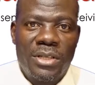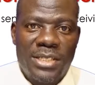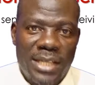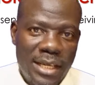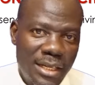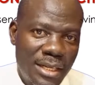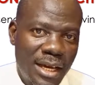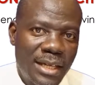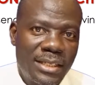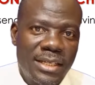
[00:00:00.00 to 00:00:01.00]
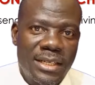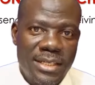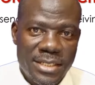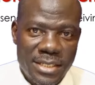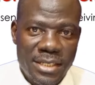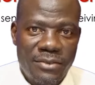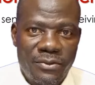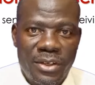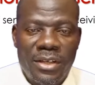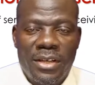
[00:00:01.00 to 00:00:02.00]
send and
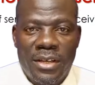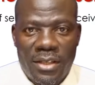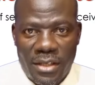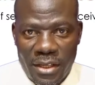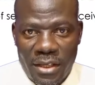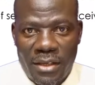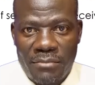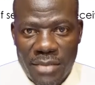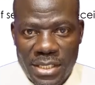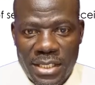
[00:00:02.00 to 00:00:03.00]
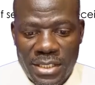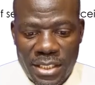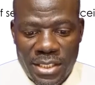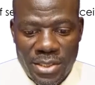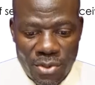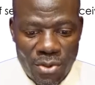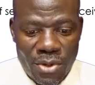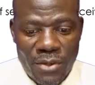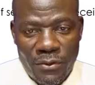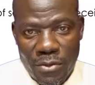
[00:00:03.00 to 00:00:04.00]
receive the messages or
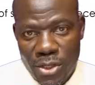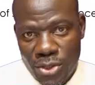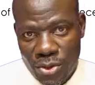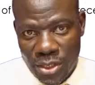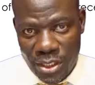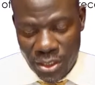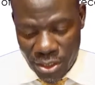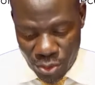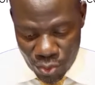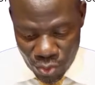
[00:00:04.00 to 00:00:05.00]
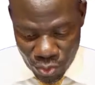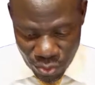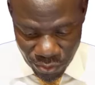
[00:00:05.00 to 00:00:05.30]
information in the school.